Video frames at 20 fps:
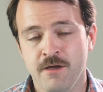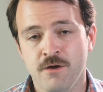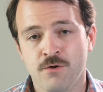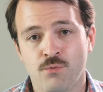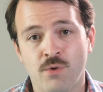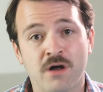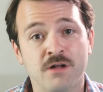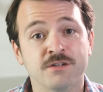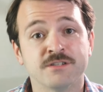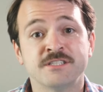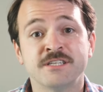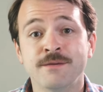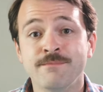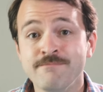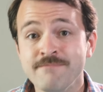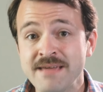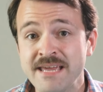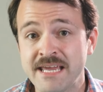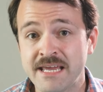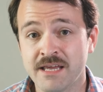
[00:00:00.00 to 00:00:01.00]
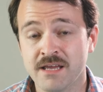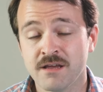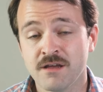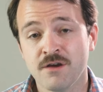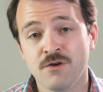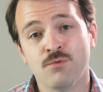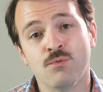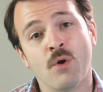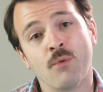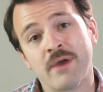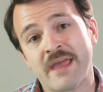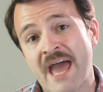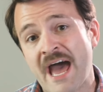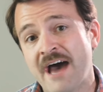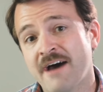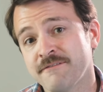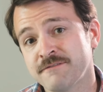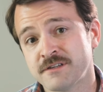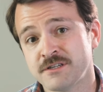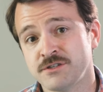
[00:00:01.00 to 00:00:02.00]
Well, to me, what we
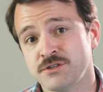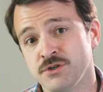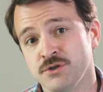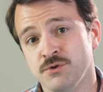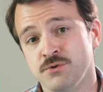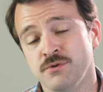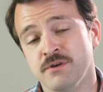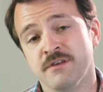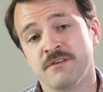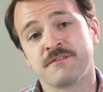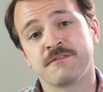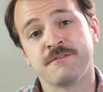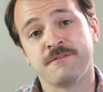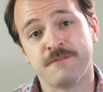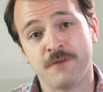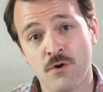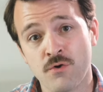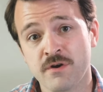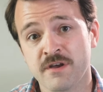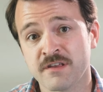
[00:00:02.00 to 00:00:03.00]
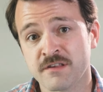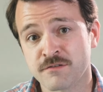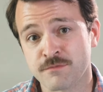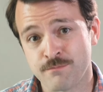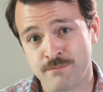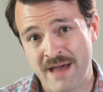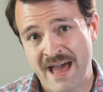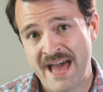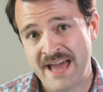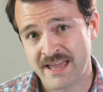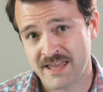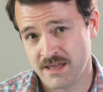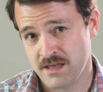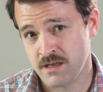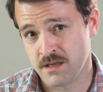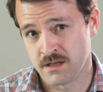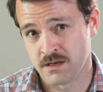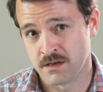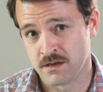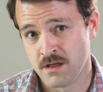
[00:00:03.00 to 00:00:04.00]
have to do is focus back
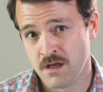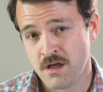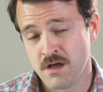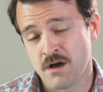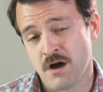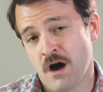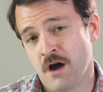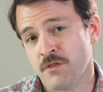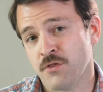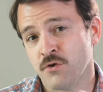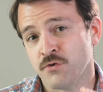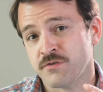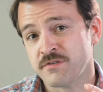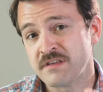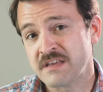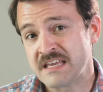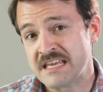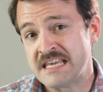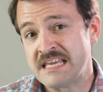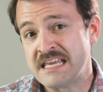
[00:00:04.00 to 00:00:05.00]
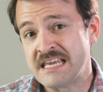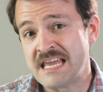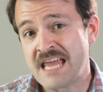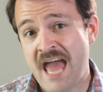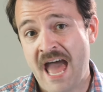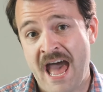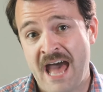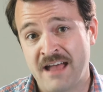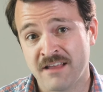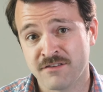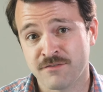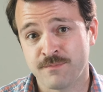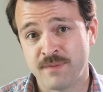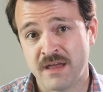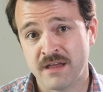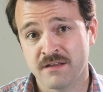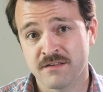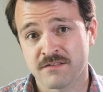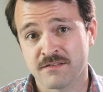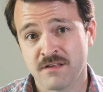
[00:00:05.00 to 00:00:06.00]
in on those key
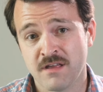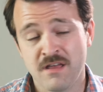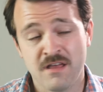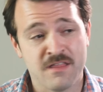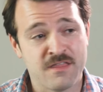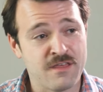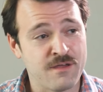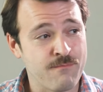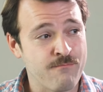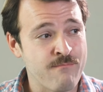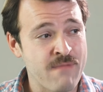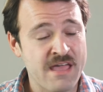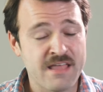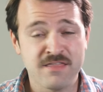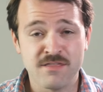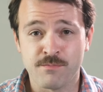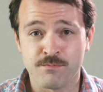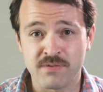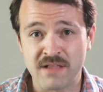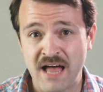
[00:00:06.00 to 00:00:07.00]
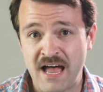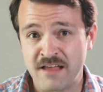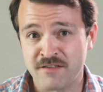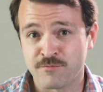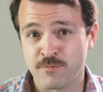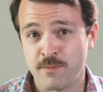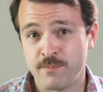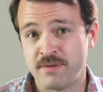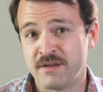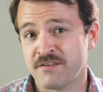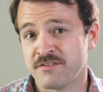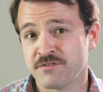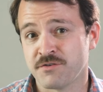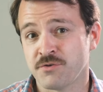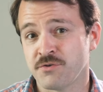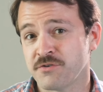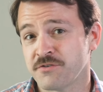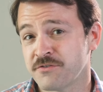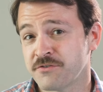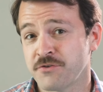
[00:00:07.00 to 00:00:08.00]
aspects that made the plasma
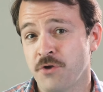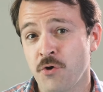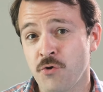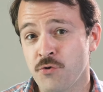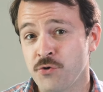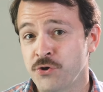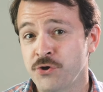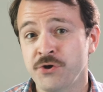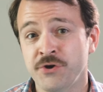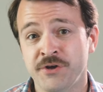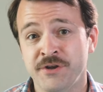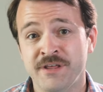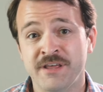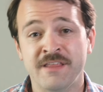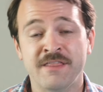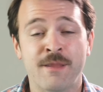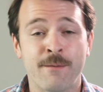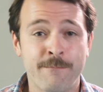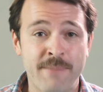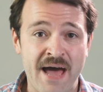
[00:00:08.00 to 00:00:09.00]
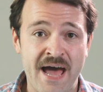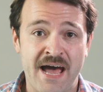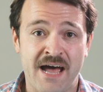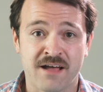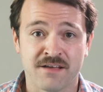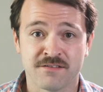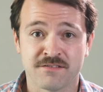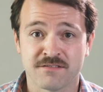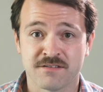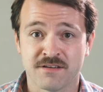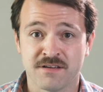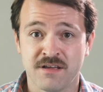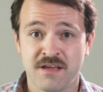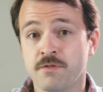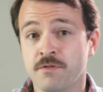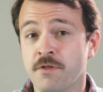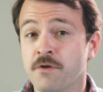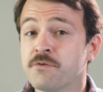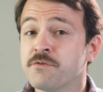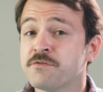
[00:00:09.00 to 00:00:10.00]
pistol so good in the past.
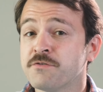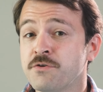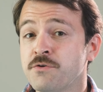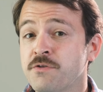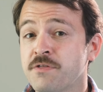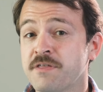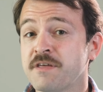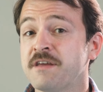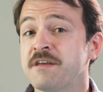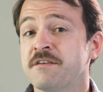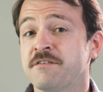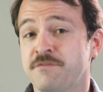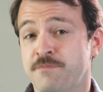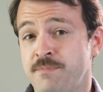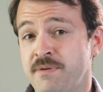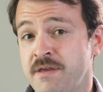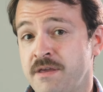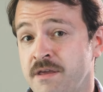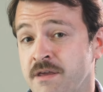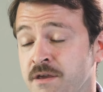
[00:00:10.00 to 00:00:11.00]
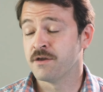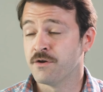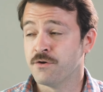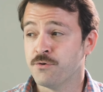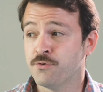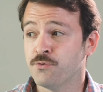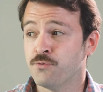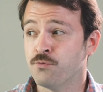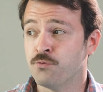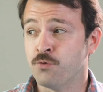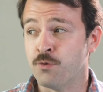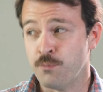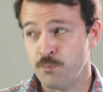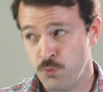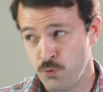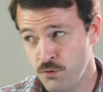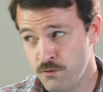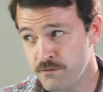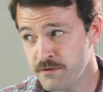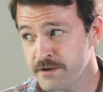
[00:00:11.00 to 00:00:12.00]
Those two things being
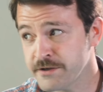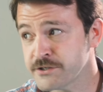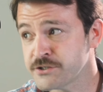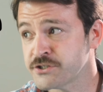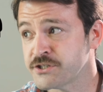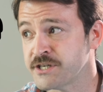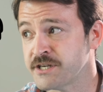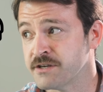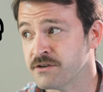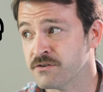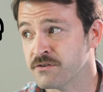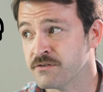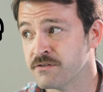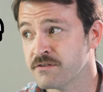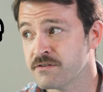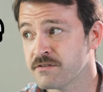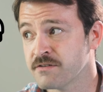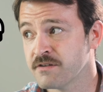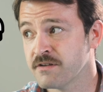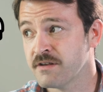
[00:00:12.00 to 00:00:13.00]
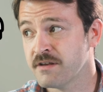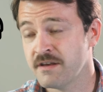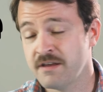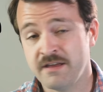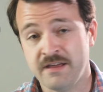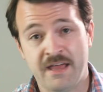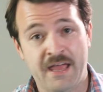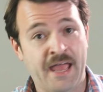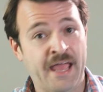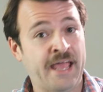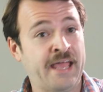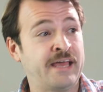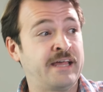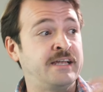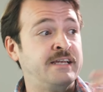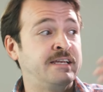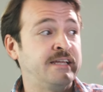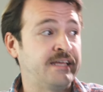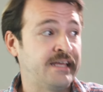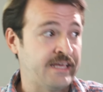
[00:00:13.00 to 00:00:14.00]
removing shields
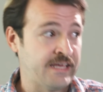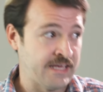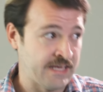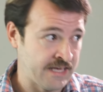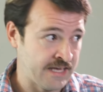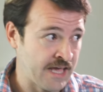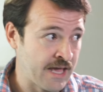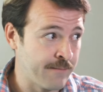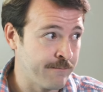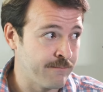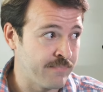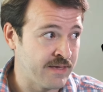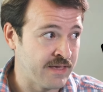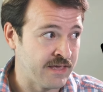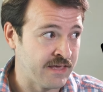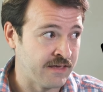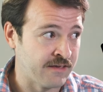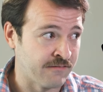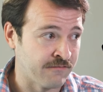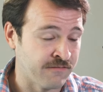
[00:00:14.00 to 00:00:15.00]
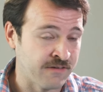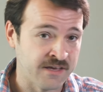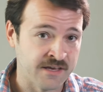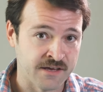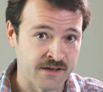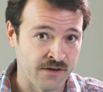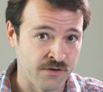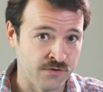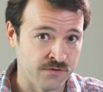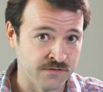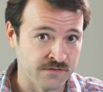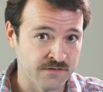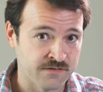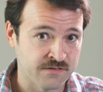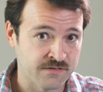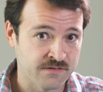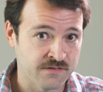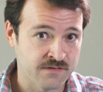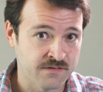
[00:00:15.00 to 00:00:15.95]
and EMPing vehicles.